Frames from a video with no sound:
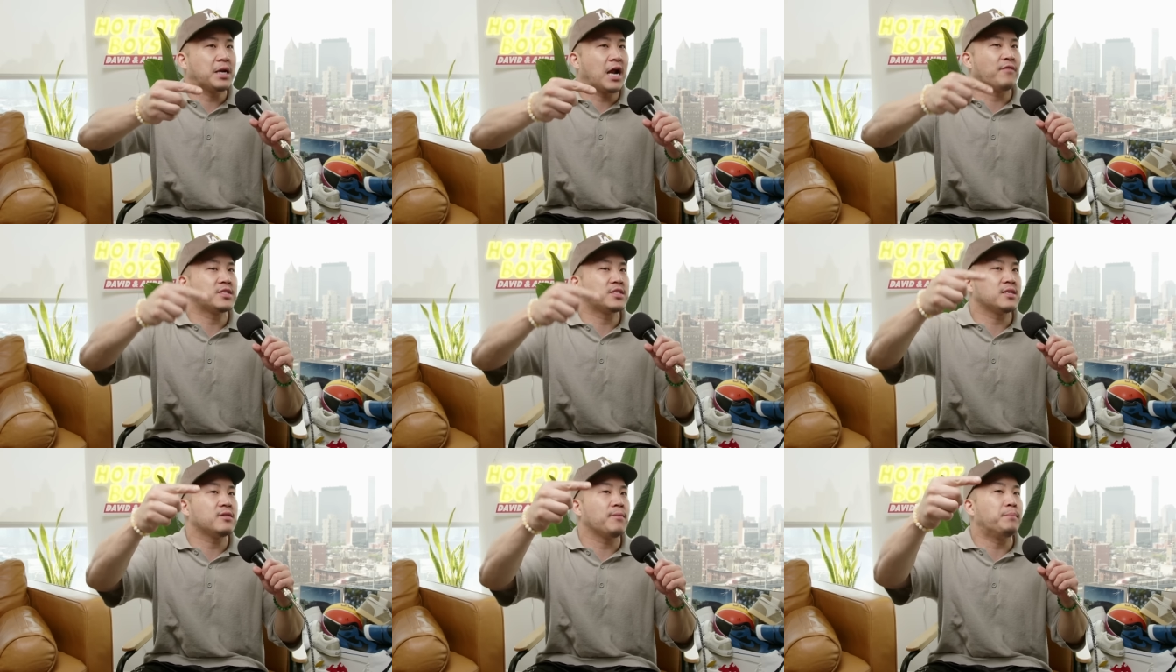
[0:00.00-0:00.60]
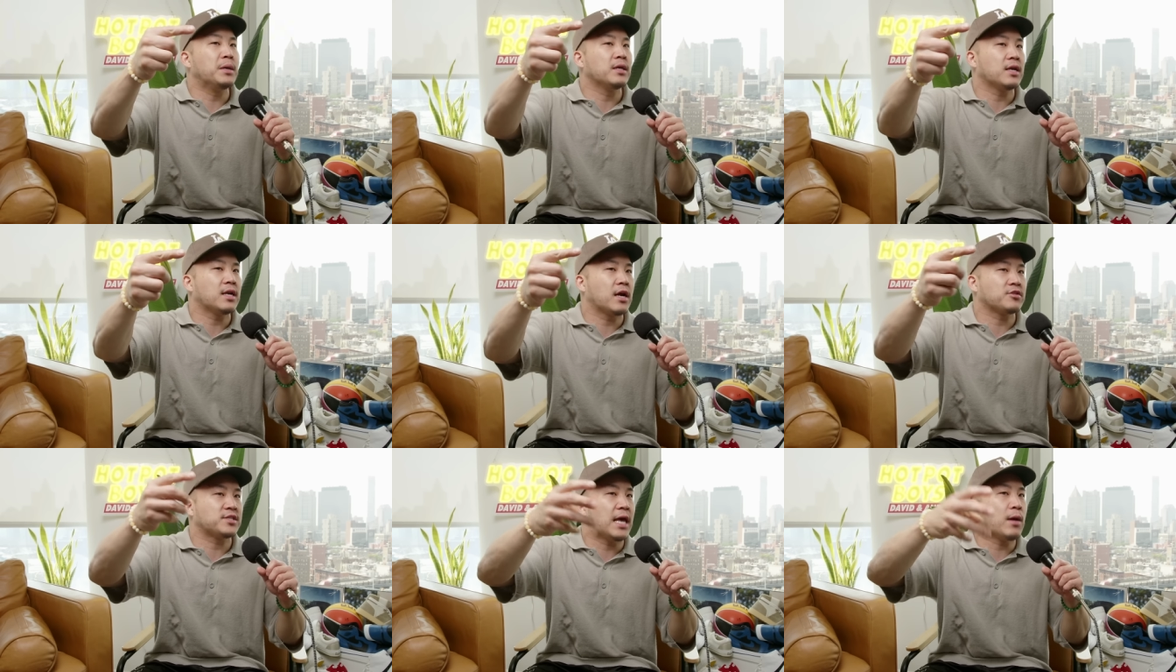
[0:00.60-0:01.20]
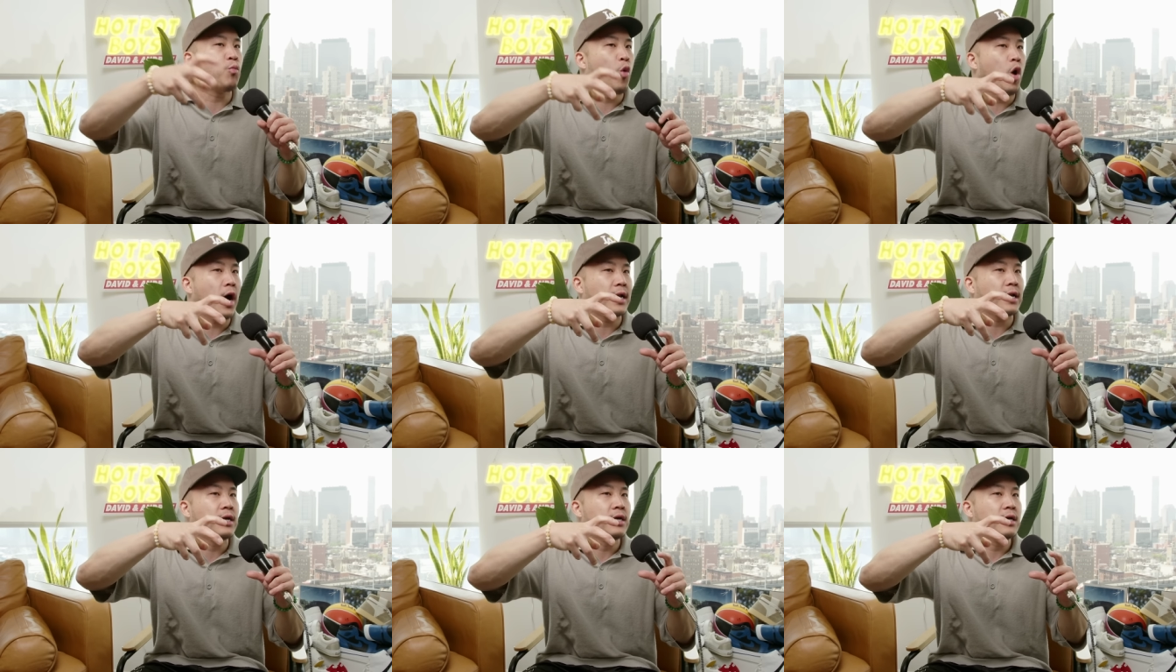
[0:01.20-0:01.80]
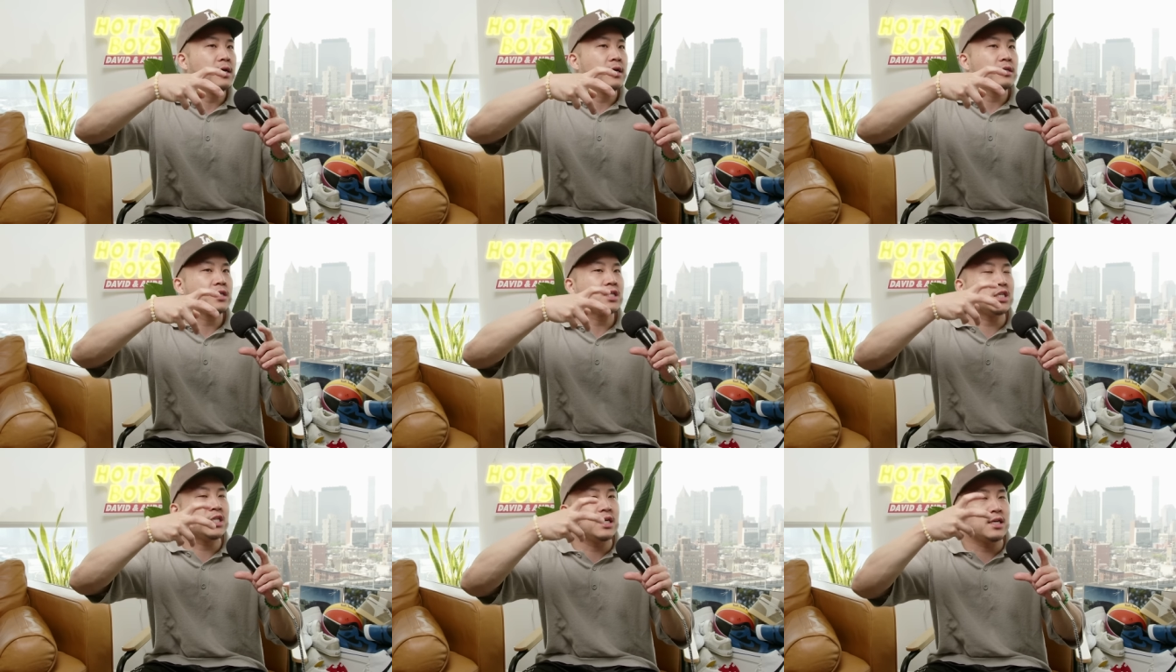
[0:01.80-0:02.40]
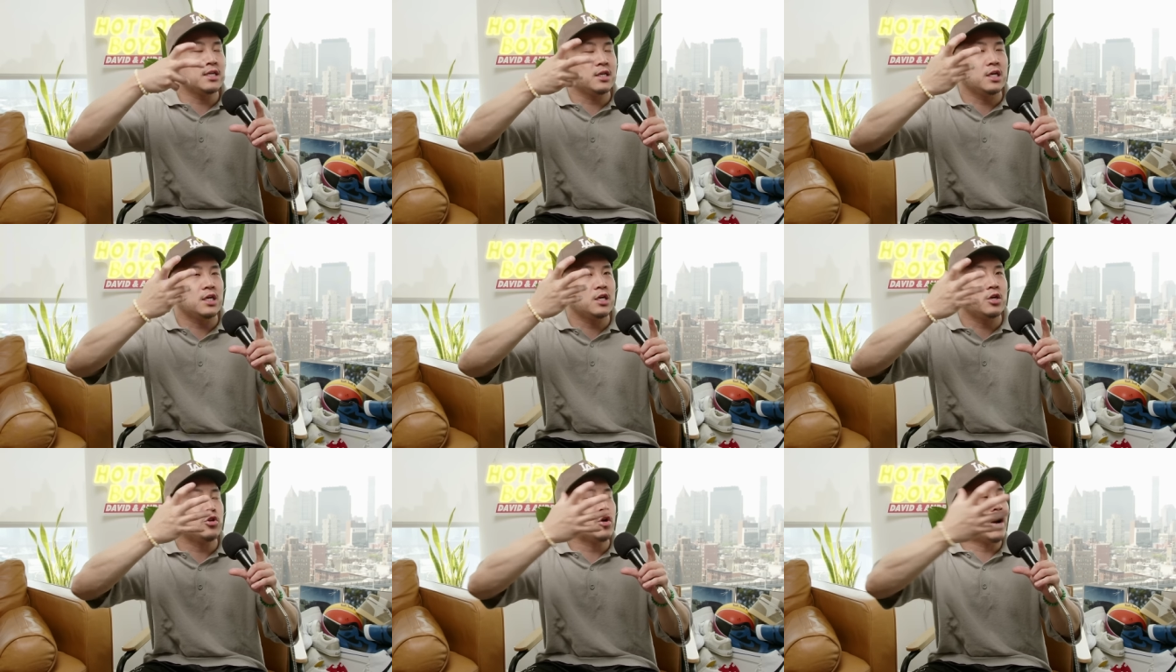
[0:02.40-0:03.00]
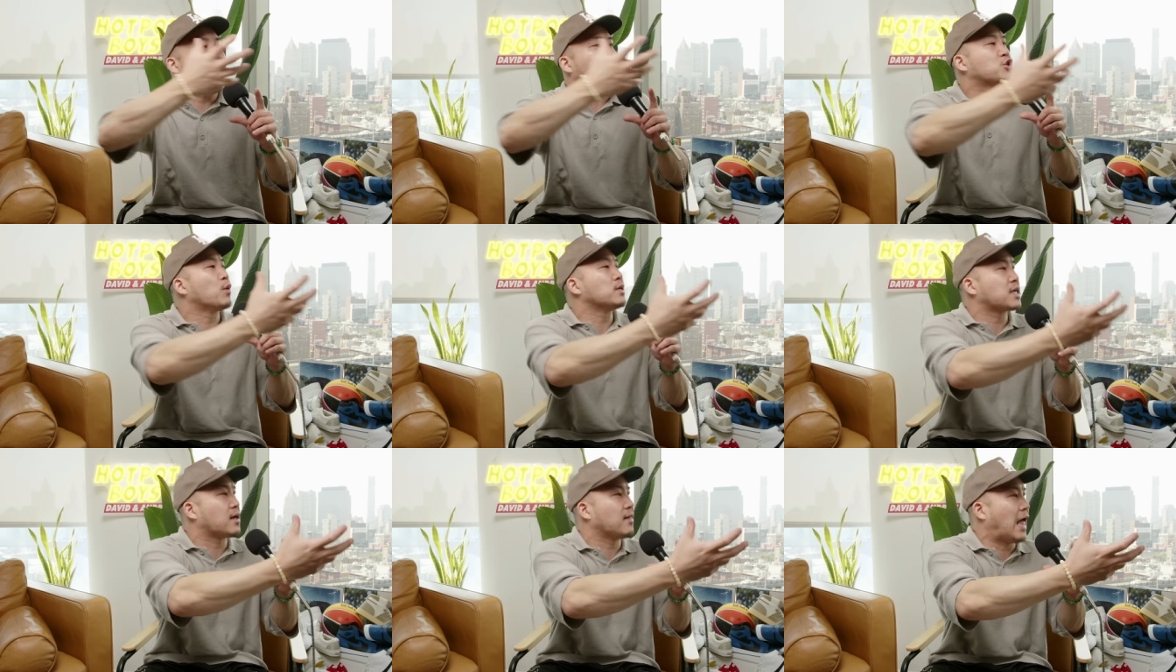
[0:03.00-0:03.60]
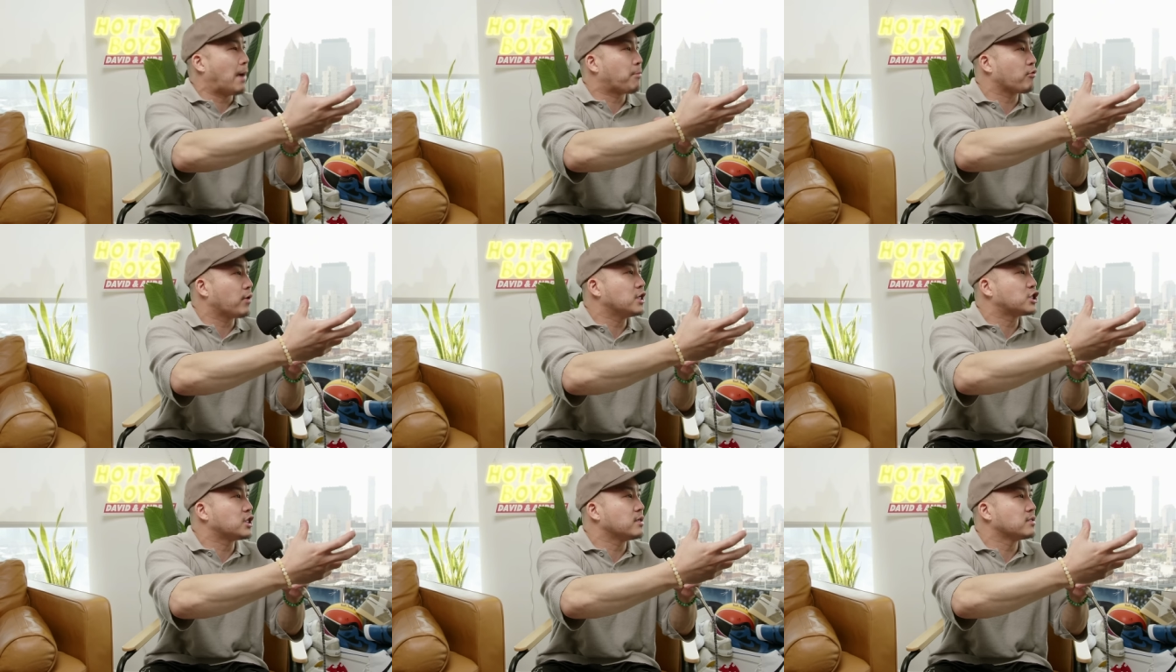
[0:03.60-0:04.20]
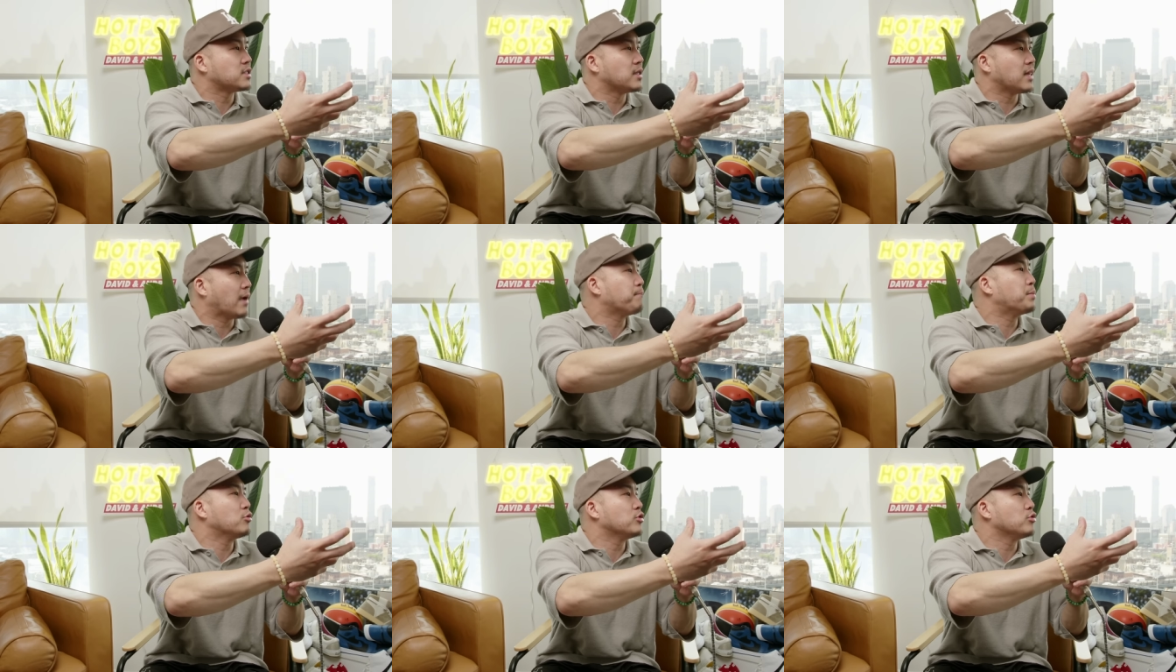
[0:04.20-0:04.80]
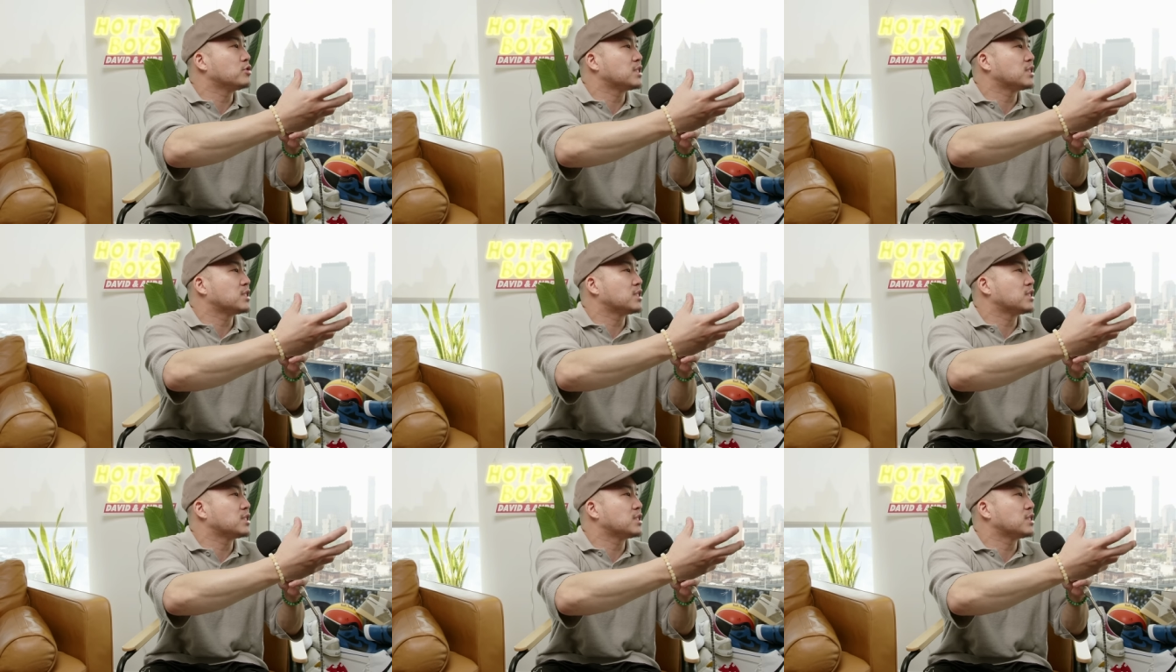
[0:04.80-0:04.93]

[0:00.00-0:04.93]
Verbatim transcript: But obviously, the billionaires, they want to you, you, know how it's always a collaboration to like build new